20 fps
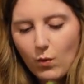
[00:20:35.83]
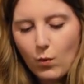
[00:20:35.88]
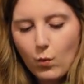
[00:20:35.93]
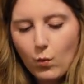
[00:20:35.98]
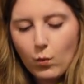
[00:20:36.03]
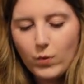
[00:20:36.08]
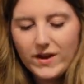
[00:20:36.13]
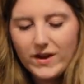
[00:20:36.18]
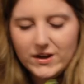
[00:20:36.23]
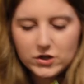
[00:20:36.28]

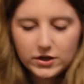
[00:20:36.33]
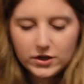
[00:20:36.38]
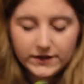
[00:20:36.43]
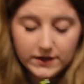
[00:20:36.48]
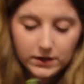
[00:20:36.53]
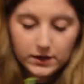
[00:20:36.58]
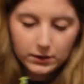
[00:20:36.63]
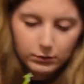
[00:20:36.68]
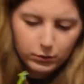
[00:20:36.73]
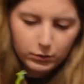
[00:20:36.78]
which I
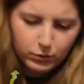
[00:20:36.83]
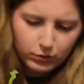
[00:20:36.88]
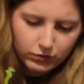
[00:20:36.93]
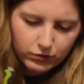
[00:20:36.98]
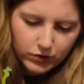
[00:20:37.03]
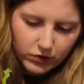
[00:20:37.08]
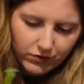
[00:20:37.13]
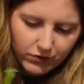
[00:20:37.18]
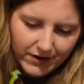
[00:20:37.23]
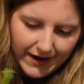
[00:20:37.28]
think I will
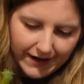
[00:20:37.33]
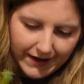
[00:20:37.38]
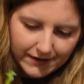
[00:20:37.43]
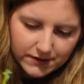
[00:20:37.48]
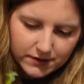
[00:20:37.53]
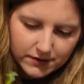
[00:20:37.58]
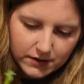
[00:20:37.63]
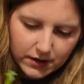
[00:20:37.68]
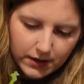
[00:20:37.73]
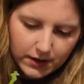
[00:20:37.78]

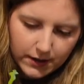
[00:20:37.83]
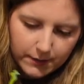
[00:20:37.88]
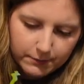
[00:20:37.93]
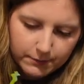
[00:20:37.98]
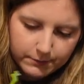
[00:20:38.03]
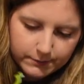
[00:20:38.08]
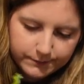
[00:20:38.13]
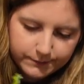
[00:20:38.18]
regret come,